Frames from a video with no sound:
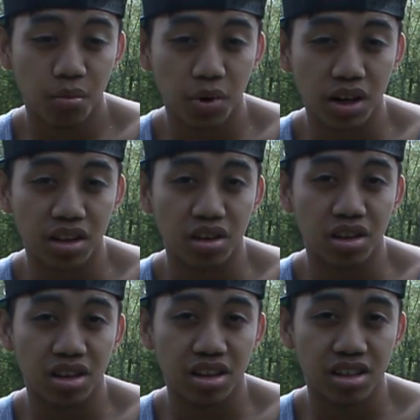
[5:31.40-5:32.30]
But
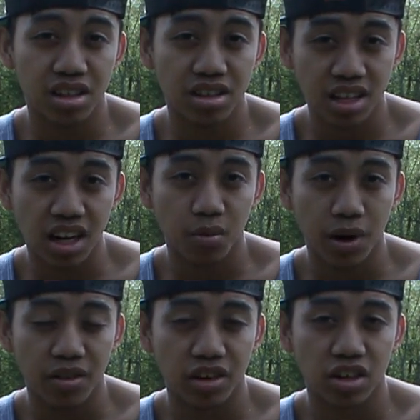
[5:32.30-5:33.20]
stand up
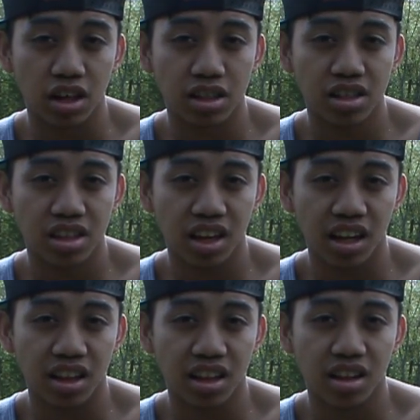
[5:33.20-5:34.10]
out of your tricks.
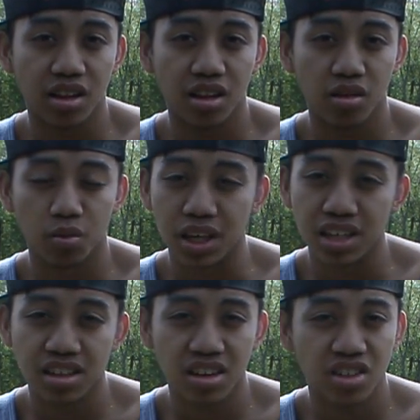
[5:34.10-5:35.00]
It'll be
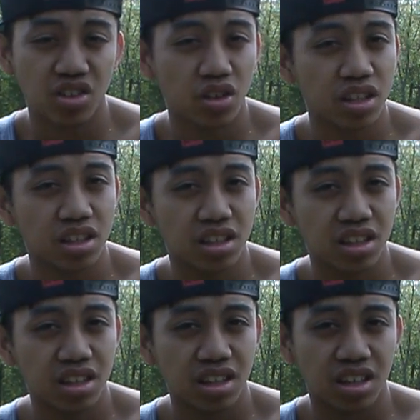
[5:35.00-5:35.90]
easier on your joints,
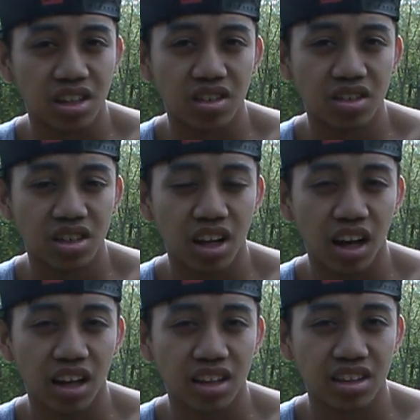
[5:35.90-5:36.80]

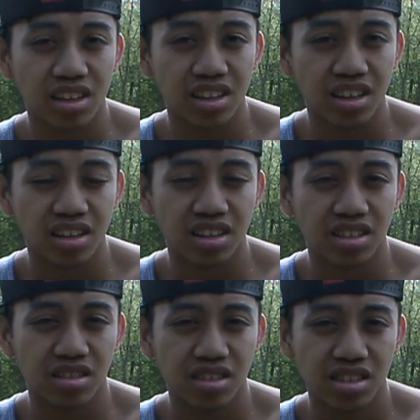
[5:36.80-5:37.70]
and
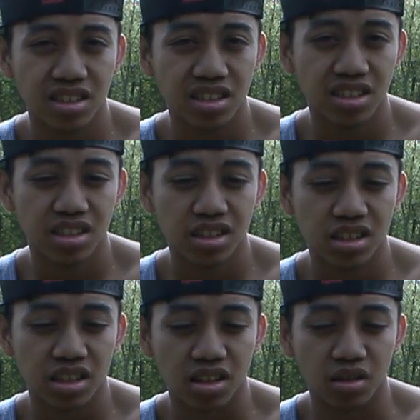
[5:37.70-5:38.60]
you'll
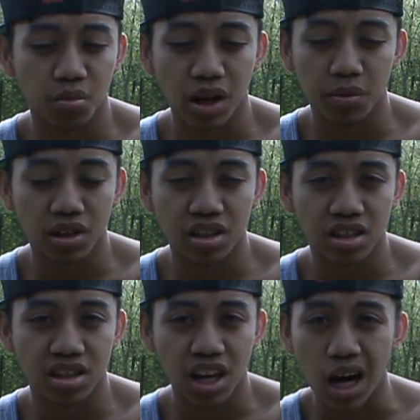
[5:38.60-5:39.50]
be able
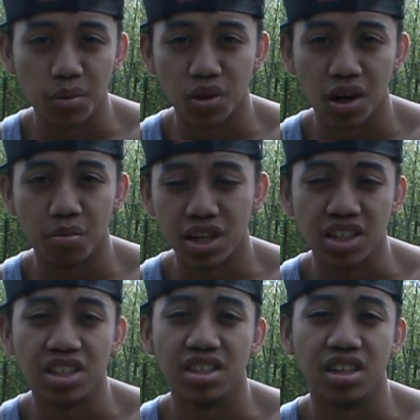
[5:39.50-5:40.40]
to combo them
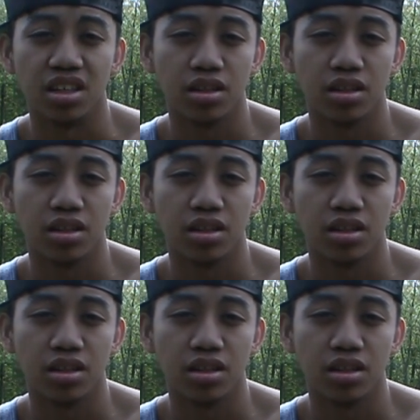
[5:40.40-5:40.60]
much easier.